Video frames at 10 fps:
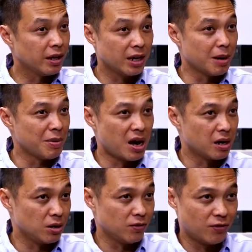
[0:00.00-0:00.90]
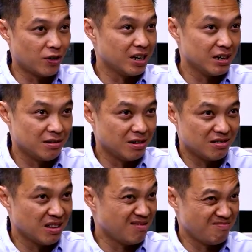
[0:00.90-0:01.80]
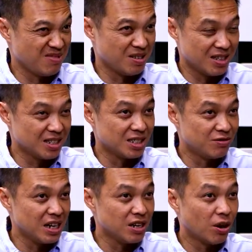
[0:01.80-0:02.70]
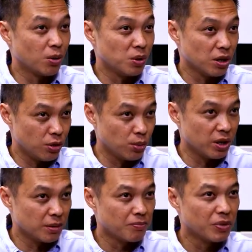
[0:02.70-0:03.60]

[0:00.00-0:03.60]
then I might argue for you know that you know this is really not worth doing.